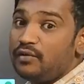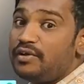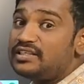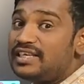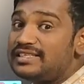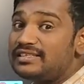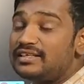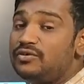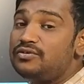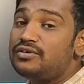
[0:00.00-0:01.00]
which is
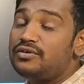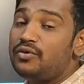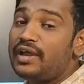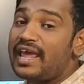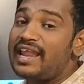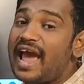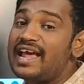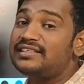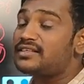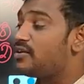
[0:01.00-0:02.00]
used to
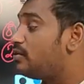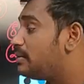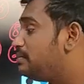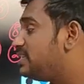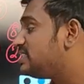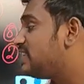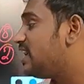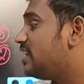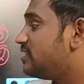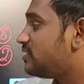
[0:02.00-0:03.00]
enhance your
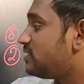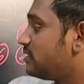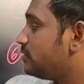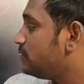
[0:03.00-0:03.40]
business.